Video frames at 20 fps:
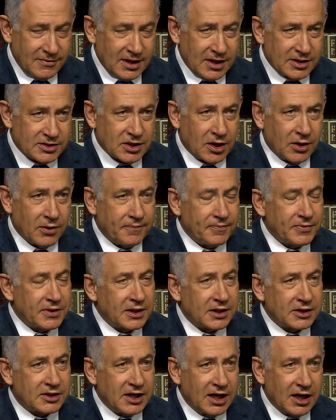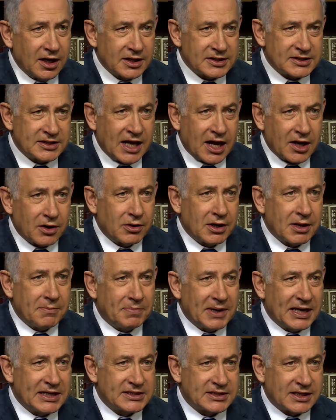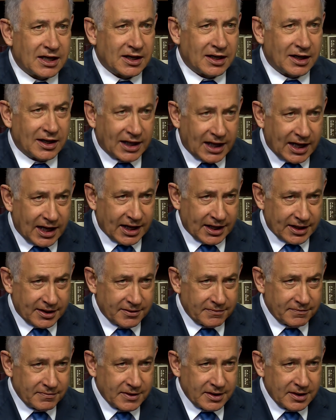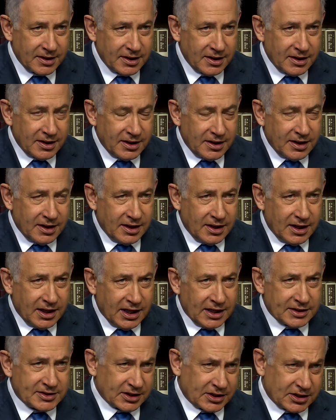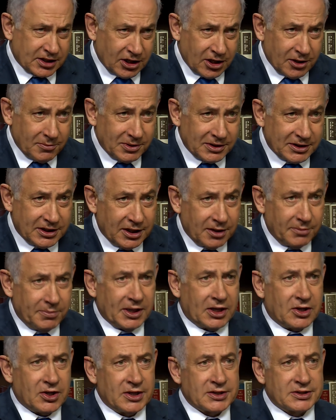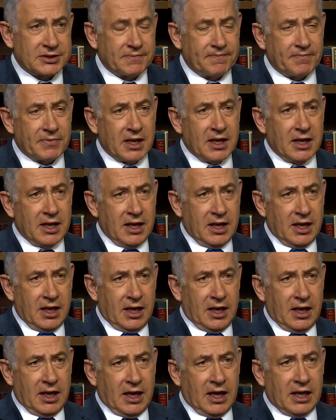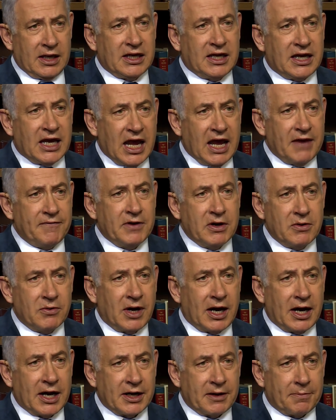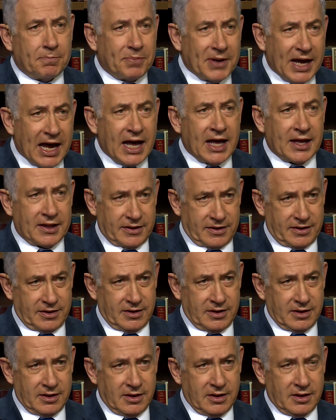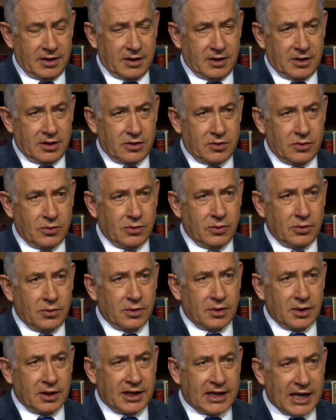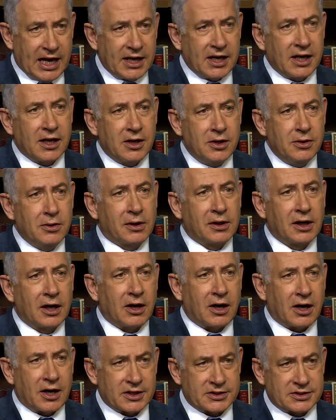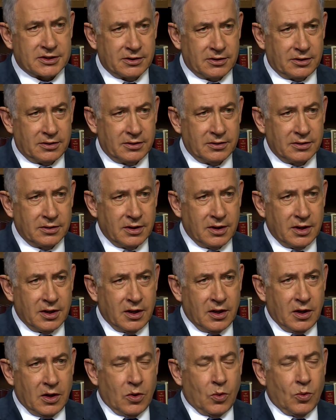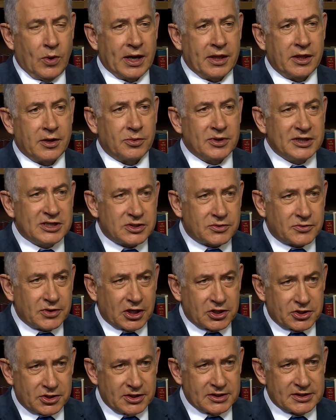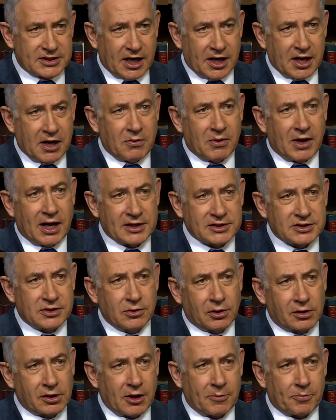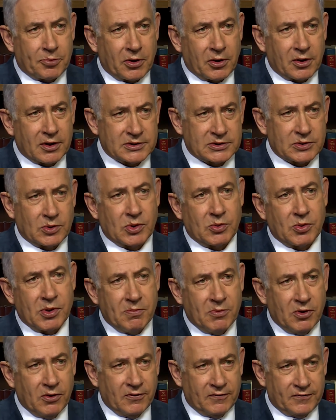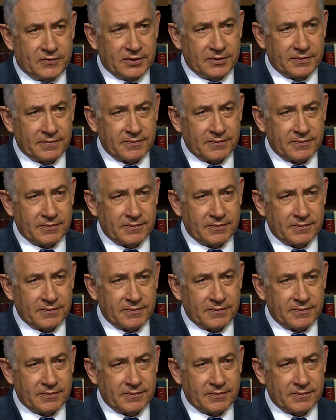So the deal is not only based on a lie, it's a terrible deal because it gave Iran a path to getting a nuclear arsenal when the restrictions on Iran's nuclear programs were removed.